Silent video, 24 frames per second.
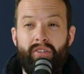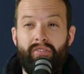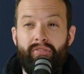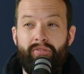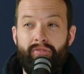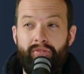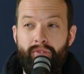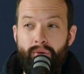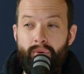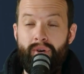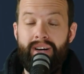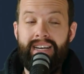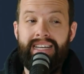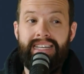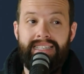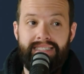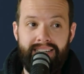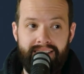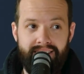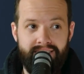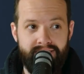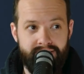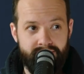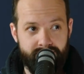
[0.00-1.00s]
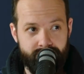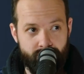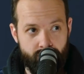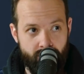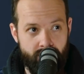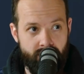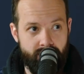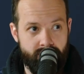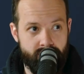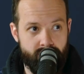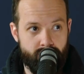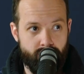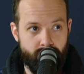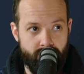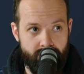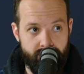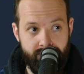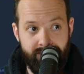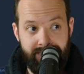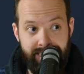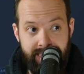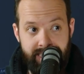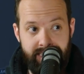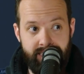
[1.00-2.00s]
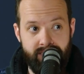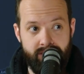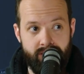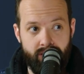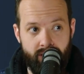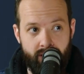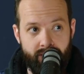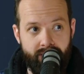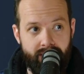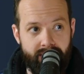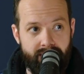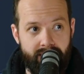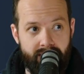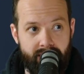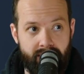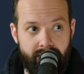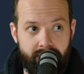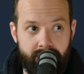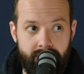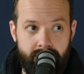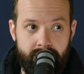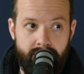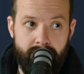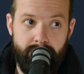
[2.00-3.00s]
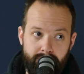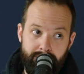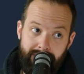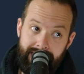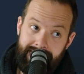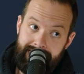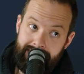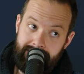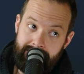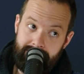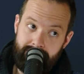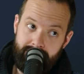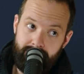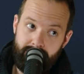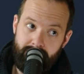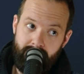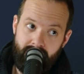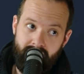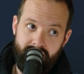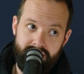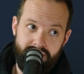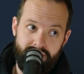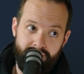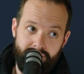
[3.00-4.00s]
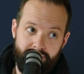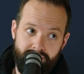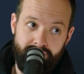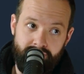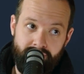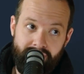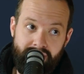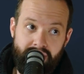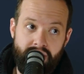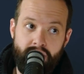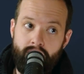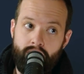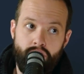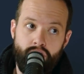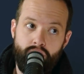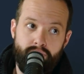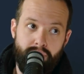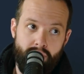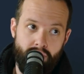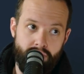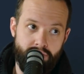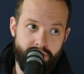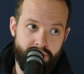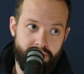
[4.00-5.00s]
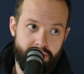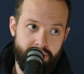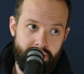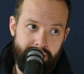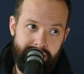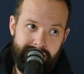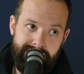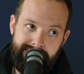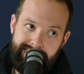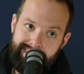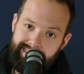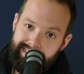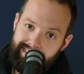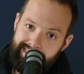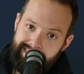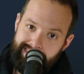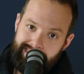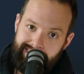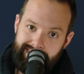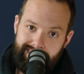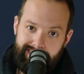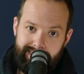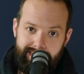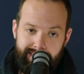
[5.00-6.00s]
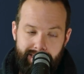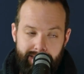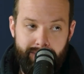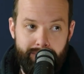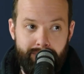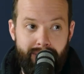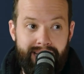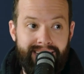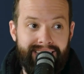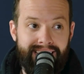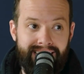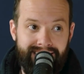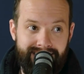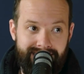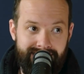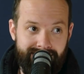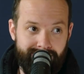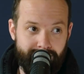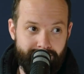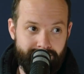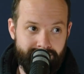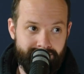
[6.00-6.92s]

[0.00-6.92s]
40 tons of drugs were seized on that day. But because of legal loopholes, it might not count.